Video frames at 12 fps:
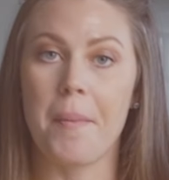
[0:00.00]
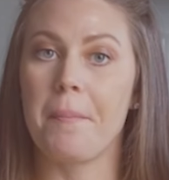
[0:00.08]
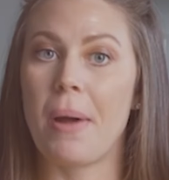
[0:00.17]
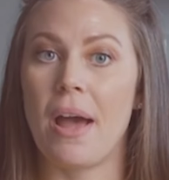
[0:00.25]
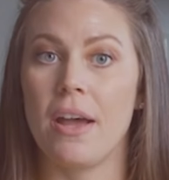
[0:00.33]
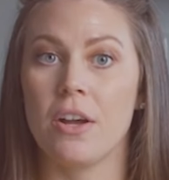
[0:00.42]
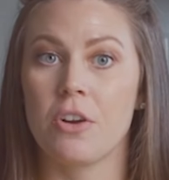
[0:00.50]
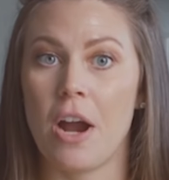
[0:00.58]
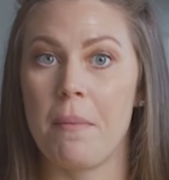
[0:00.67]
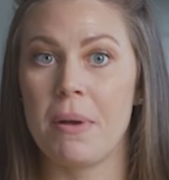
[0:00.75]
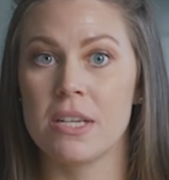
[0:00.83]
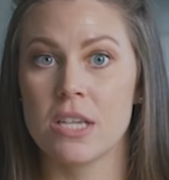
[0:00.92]
My
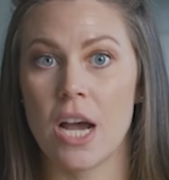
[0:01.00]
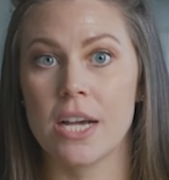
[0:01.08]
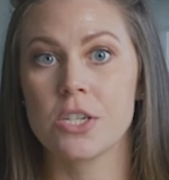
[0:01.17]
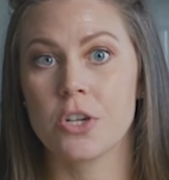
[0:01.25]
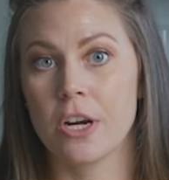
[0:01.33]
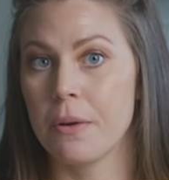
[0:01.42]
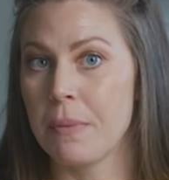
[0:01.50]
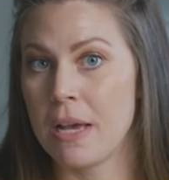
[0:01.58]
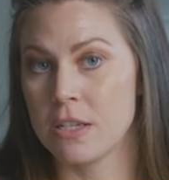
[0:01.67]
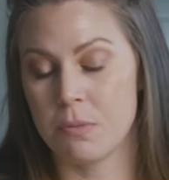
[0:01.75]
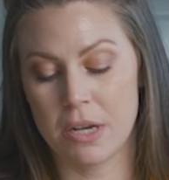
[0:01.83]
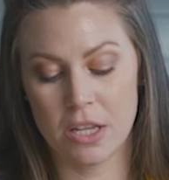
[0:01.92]
grandma's ice cream
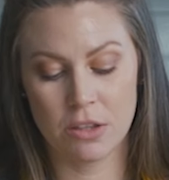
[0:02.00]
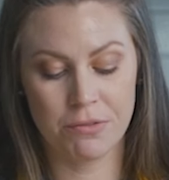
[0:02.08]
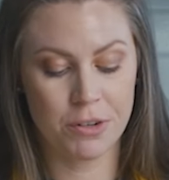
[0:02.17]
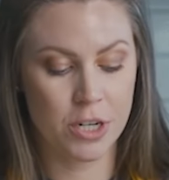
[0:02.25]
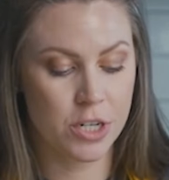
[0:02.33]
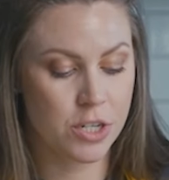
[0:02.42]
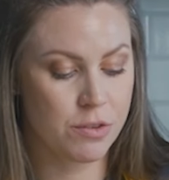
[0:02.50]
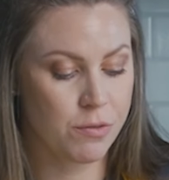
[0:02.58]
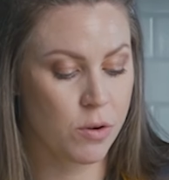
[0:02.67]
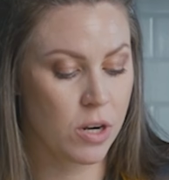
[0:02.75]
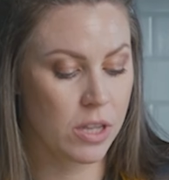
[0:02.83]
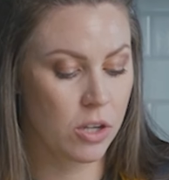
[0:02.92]
has been in the fridge
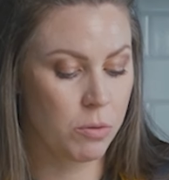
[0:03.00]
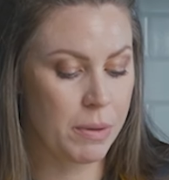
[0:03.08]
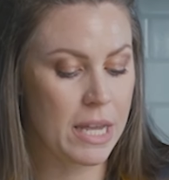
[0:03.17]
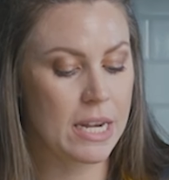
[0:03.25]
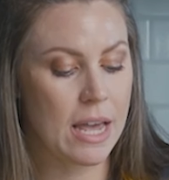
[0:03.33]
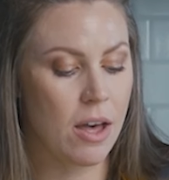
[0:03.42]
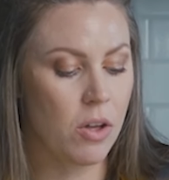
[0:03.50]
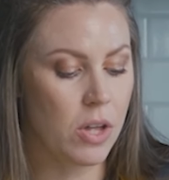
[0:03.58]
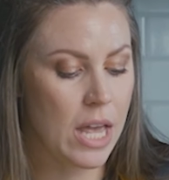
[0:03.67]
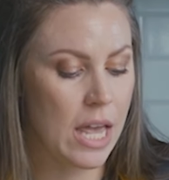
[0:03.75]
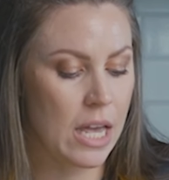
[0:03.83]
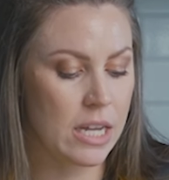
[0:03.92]
for a little bit
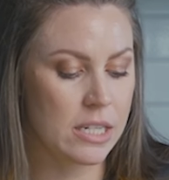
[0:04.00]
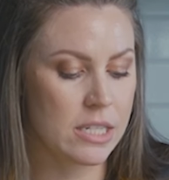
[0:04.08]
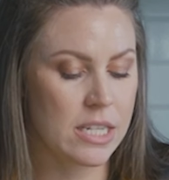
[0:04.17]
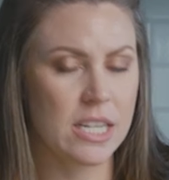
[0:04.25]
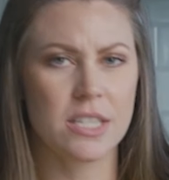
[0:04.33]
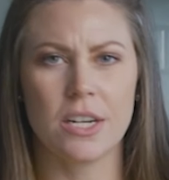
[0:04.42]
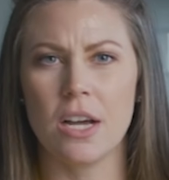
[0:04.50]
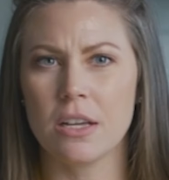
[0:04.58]
now, and it's not